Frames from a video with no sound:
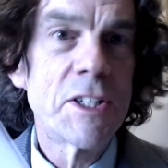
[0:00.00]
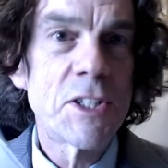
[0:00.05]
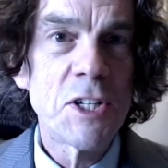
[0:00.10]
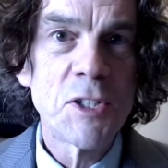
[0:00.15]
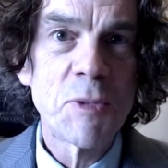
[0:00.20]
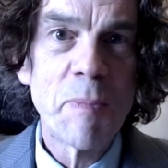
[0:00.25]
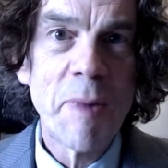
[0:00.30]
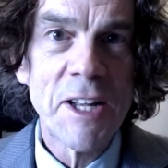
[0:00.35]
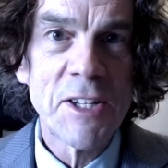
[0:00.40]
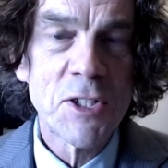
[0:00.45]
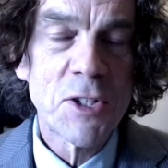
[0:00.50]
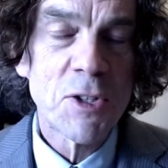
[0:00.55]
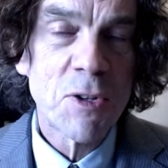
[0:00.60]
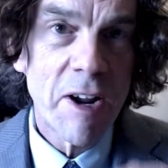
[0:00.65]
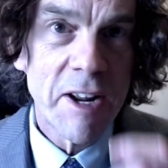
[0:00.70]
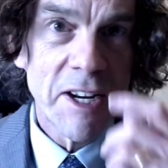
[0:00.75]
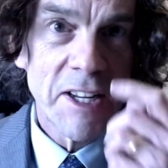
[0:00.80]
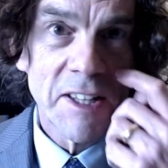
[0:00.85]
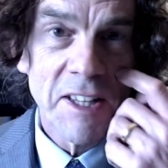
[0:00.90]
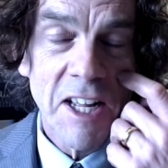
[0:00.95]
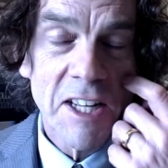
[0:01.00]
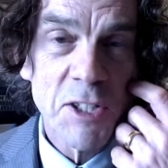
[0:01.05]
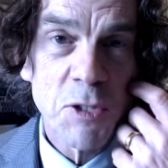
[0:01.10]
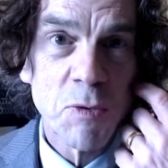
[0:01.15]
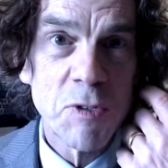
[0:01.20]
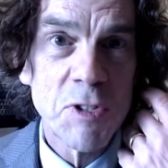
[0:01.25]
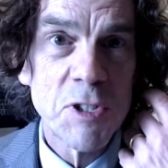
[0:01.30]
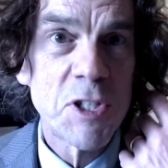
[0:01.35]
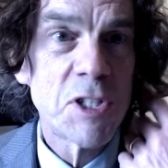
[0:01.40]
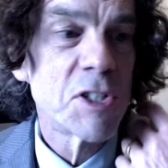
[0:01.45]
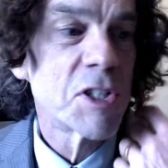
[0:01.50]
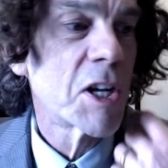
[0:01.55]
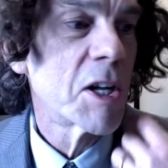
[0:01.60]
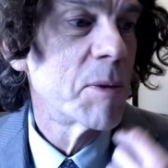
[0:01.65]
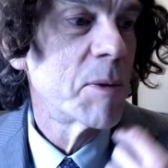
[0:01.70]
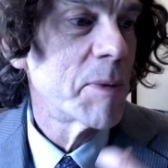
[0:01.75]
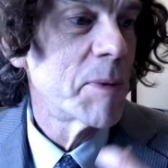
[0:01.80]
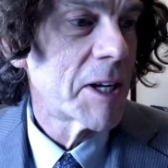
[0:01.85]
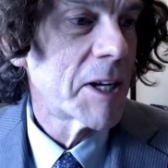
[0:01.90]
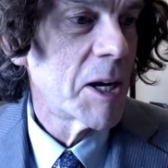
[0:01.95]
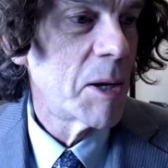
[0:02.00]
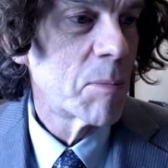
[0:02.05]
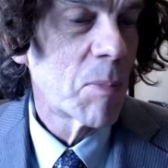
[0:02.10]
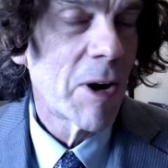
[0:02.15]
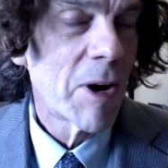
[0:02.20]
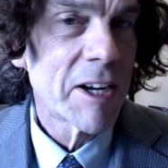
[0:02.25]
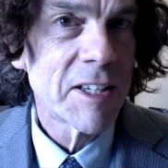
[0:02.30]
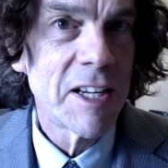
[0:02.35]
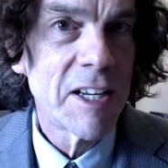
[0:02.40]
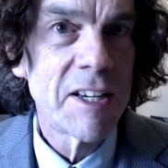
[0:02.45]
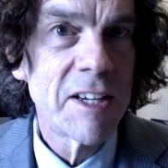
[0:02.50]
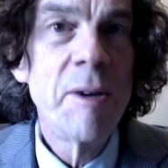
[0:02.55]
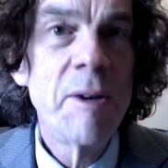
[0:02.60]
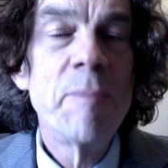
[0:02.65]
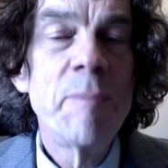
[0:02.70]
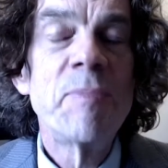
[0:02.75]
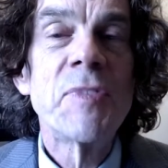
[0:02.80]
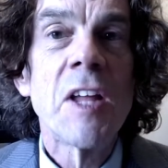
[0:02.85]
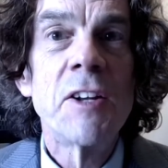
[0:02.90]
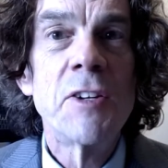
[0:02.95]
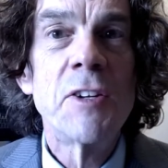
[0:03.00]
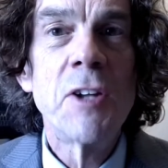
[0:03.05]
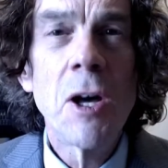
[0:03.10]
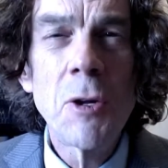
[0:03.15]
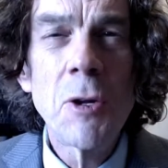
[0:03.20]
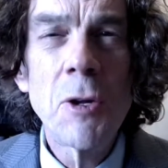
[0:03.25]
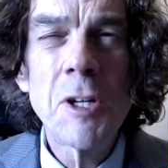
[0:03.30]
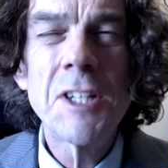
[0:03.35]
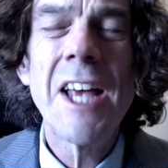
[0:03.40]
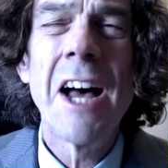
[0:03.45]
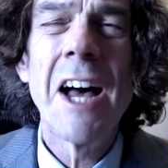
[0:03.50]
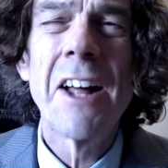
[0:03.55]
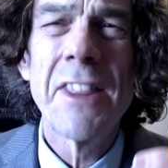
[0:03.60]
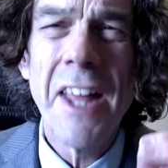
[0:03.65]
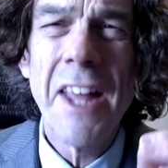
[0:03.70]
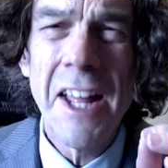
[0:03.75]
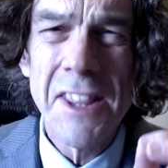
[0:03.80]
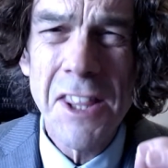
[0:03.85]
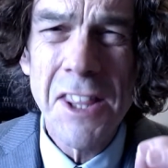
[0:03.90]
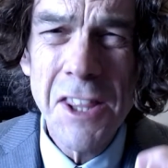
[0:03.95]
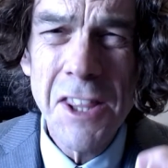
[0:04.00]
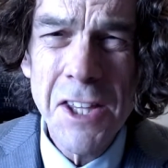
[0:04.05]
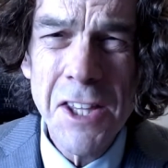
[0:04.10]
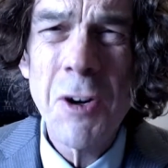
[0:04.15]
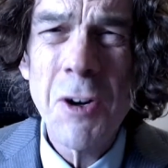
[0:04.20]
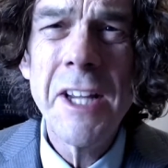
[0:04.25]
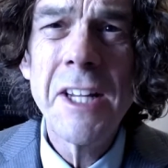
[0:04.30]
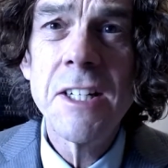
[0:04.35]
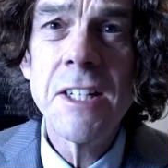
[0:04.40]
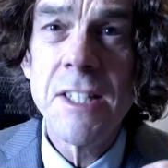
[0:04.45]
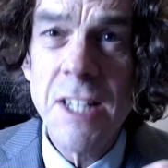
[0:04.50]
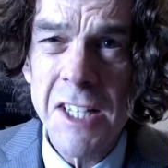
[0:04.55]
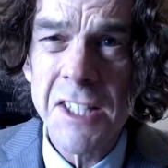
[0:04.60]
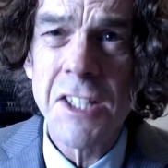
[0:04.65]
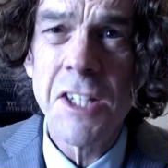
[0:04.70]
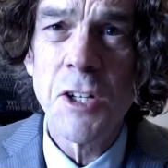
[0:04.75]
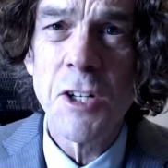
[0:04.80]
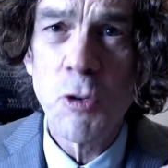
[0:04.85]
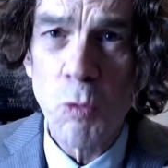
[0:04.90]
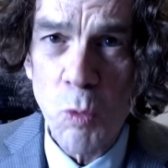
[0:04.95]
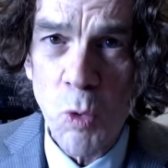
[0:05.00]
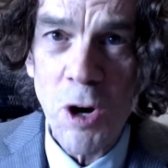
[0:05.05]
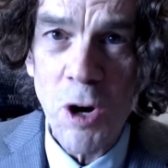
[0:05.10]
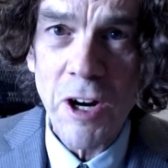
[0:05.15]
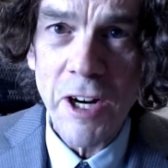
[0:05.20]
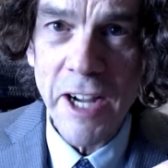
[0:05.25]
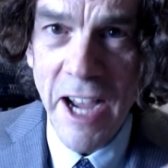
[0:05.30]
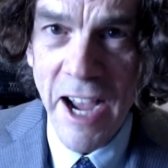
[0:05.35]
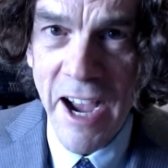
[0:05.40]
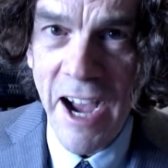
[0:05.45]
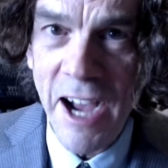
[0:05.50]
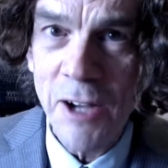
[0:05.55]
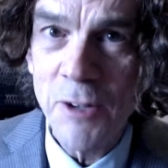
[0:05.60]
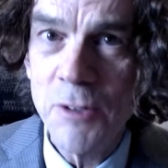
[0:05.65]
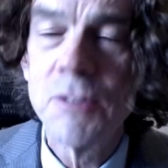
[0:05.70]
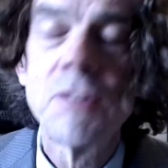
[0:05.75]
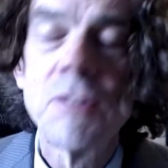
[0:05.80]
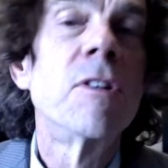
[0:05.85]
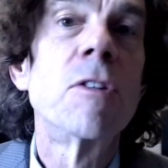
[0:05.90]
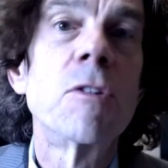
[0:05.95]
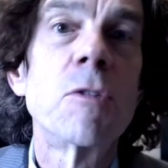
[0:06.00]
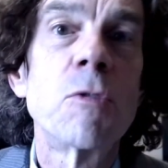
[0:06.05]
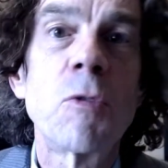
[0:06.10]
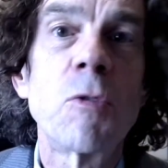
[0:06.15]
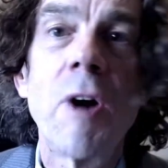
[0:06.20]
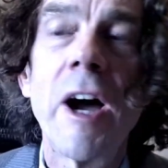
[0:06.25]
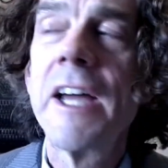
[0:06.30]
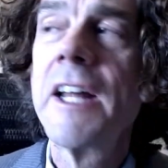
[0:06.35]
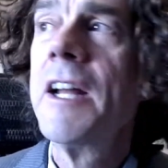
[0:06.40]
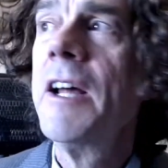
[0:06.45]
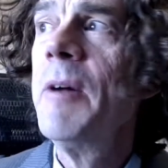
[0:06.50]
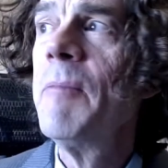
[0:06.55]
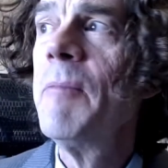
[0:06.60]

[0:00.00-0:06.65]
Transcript: she's menstruating, that's when she's going to become pregnant. Notice how that theory doesn't work out, right?